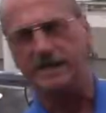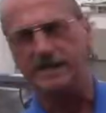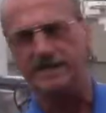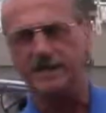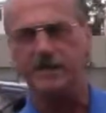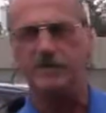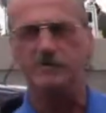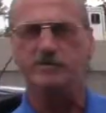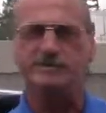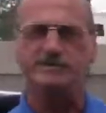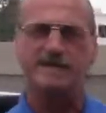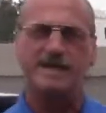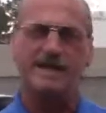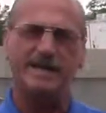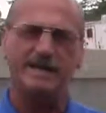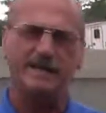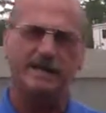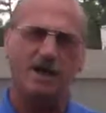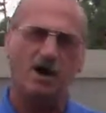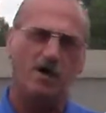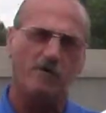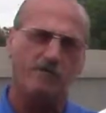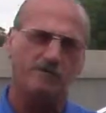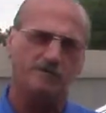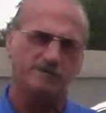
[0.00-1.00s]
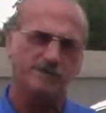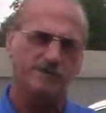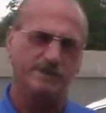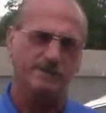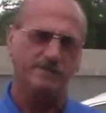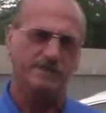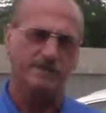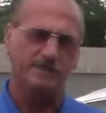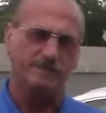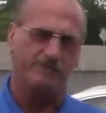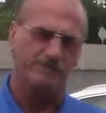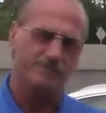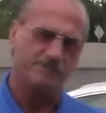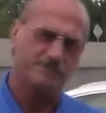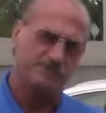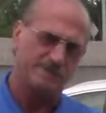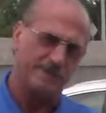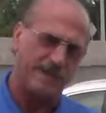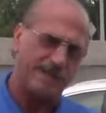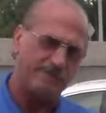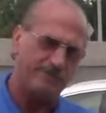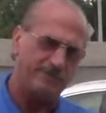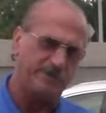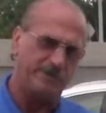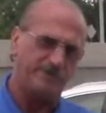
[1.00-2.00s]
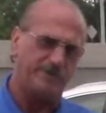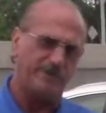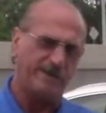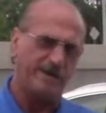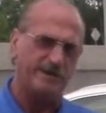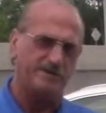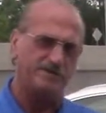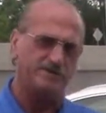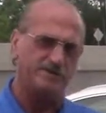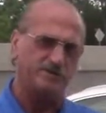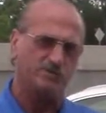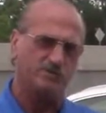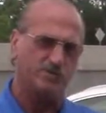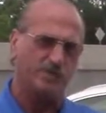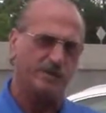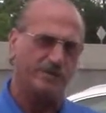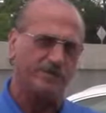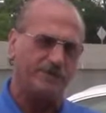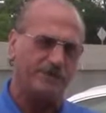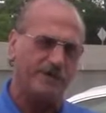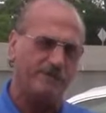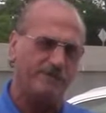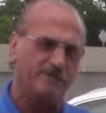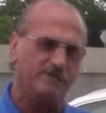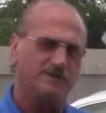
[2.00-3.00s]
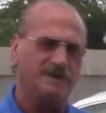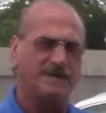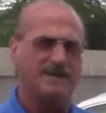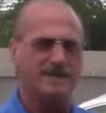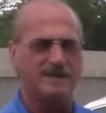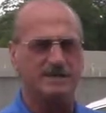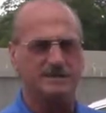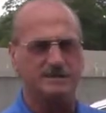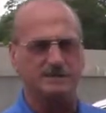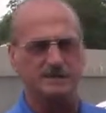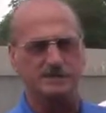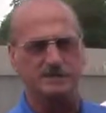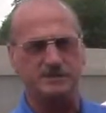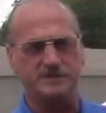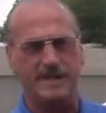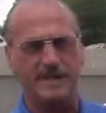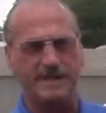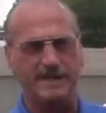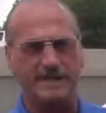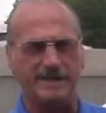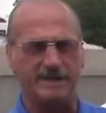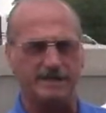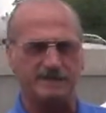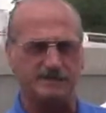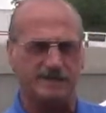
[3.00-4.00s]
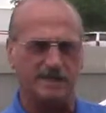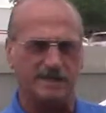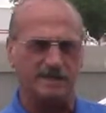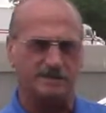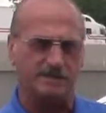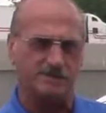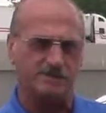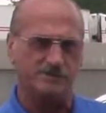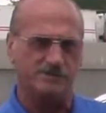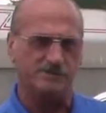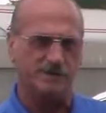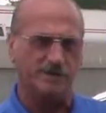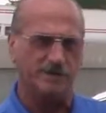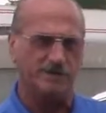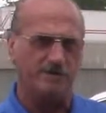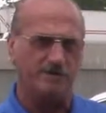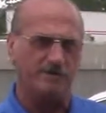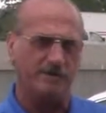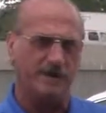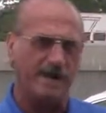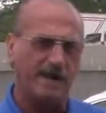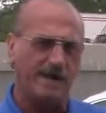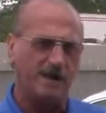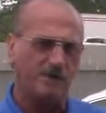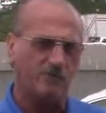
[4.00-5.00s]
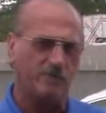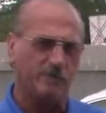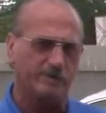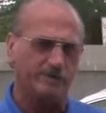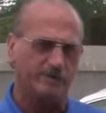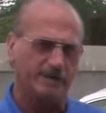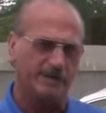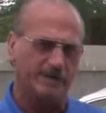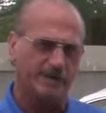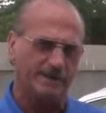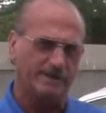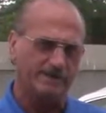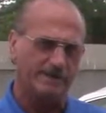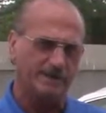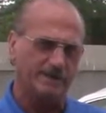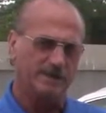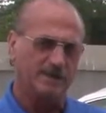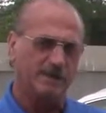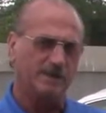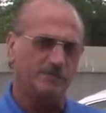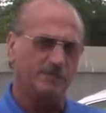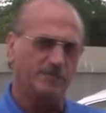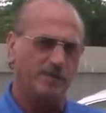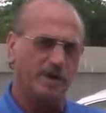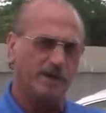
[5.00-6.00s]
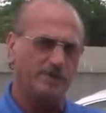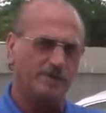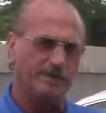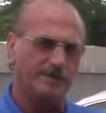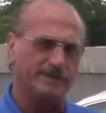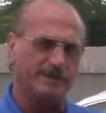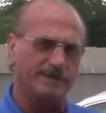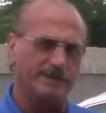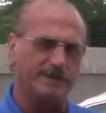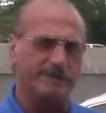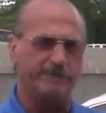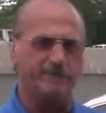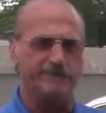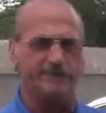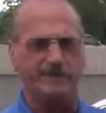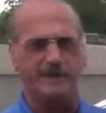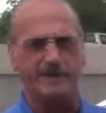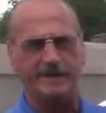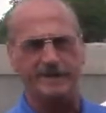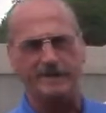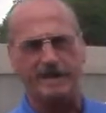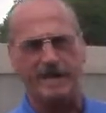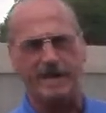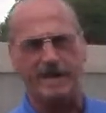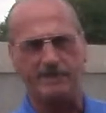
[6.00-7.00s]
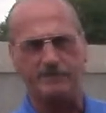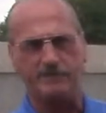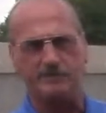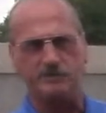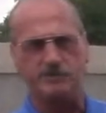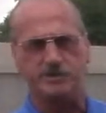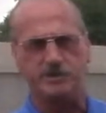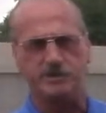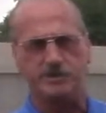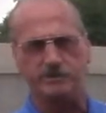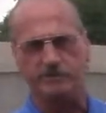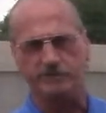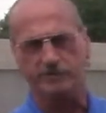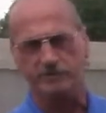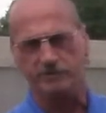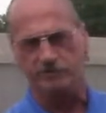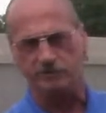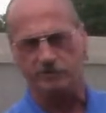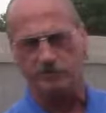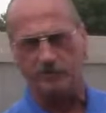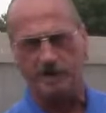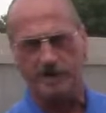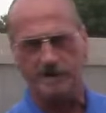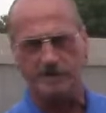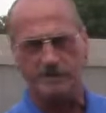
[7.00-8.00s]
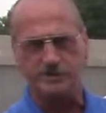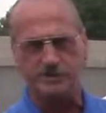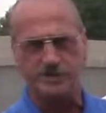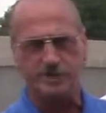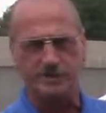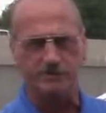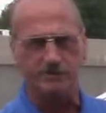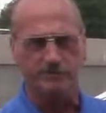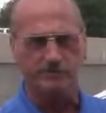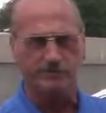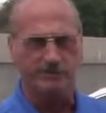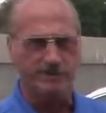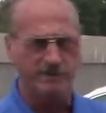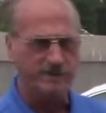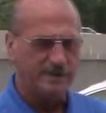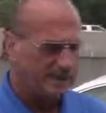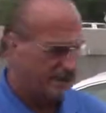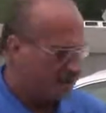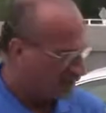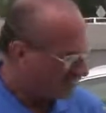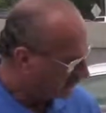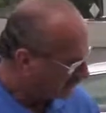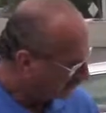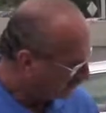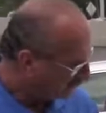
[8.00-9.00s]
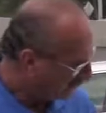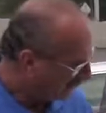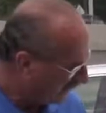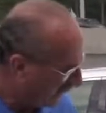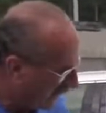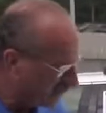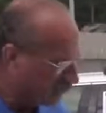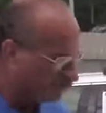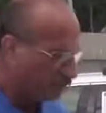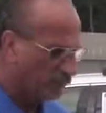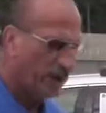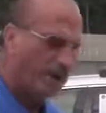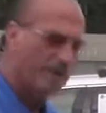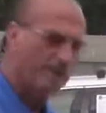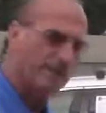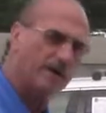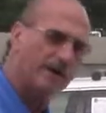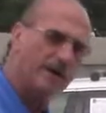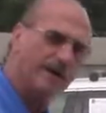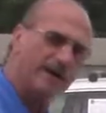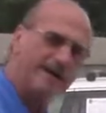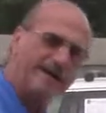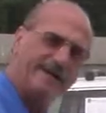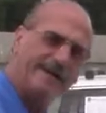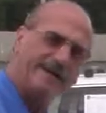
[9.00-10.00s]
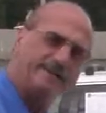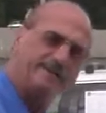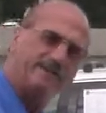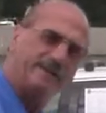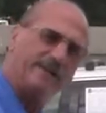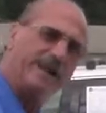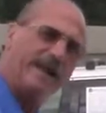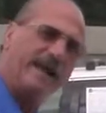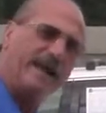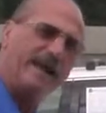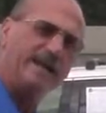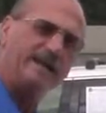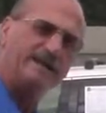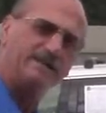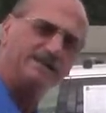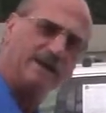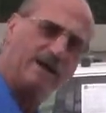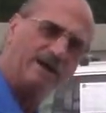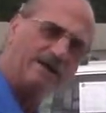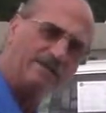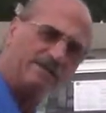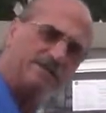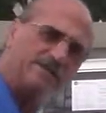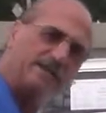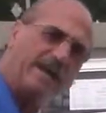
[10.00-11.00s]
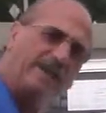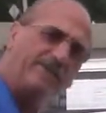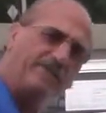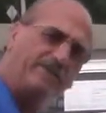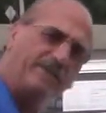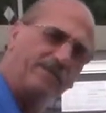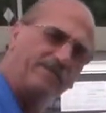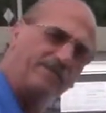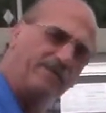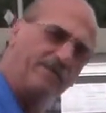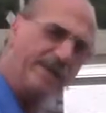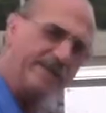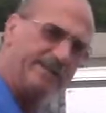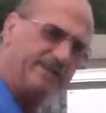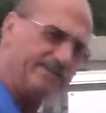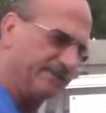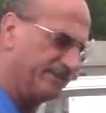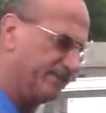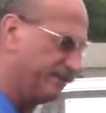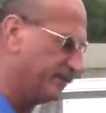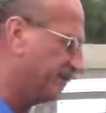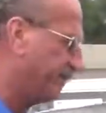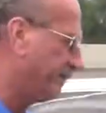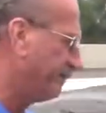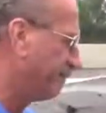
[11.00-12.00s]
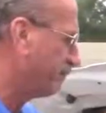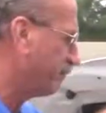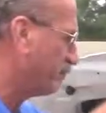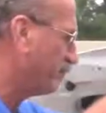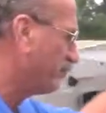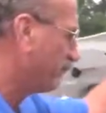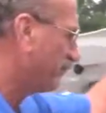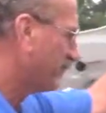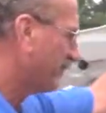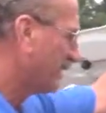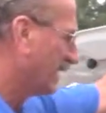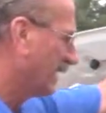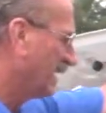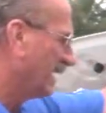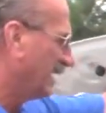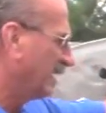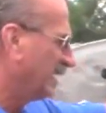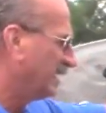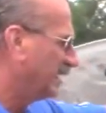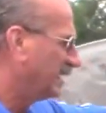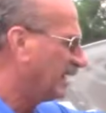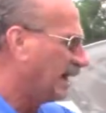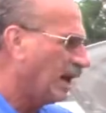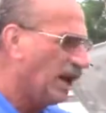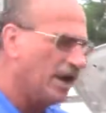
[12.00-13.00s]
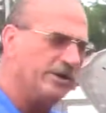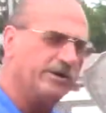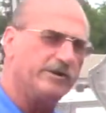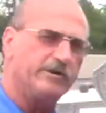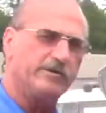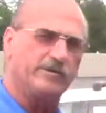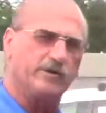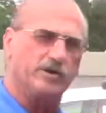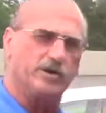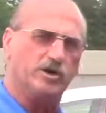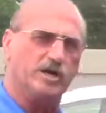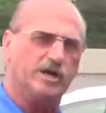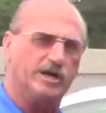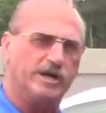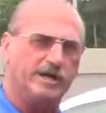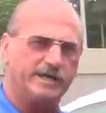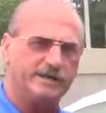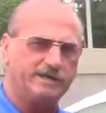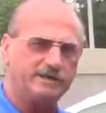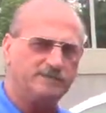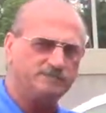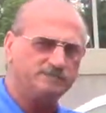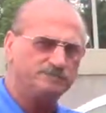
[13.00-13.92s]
to do is kind of go over some of the safety features with you, since that is a concern now with the public and everything, and having children, grandchildren. So that's what I'm going to hit today, is on safety features. Under the hood,